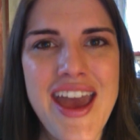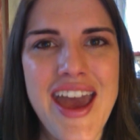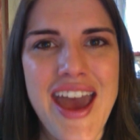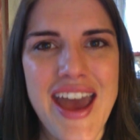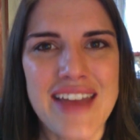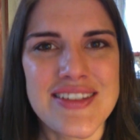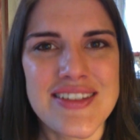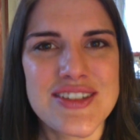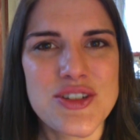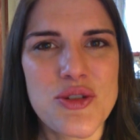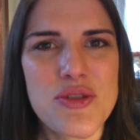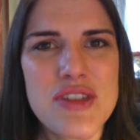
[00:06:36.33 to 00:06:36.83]

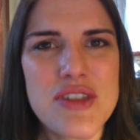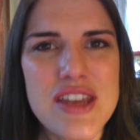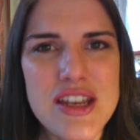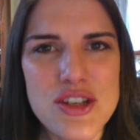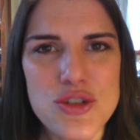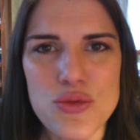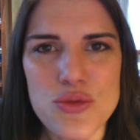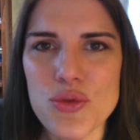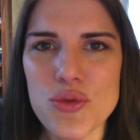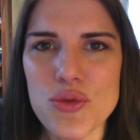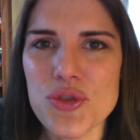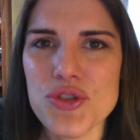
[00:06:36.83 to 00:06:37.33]
and so
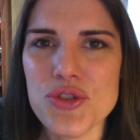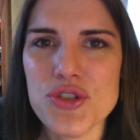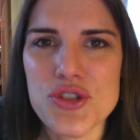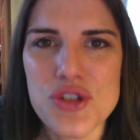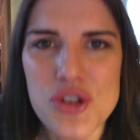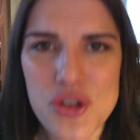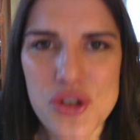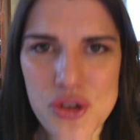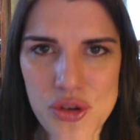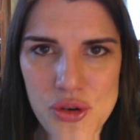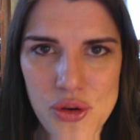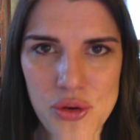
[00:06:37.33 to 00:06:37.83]
these rules
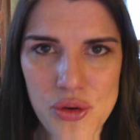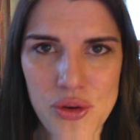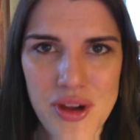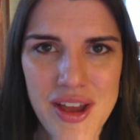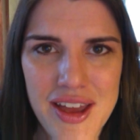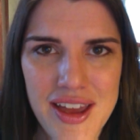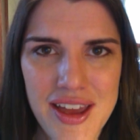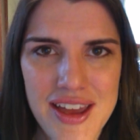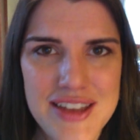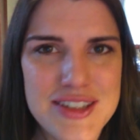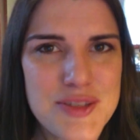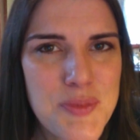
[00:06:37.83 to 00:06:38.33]
too
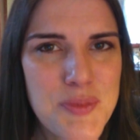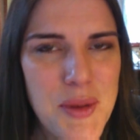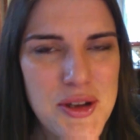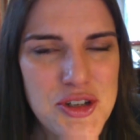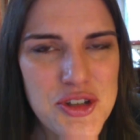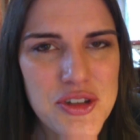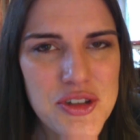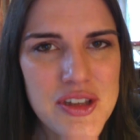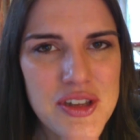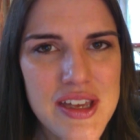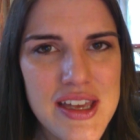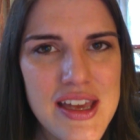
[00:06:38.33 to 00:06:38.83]

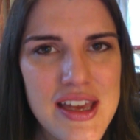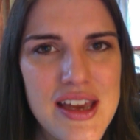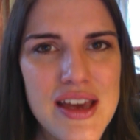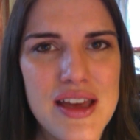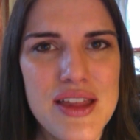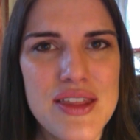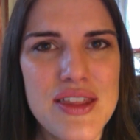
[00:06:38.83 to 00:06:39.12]
especially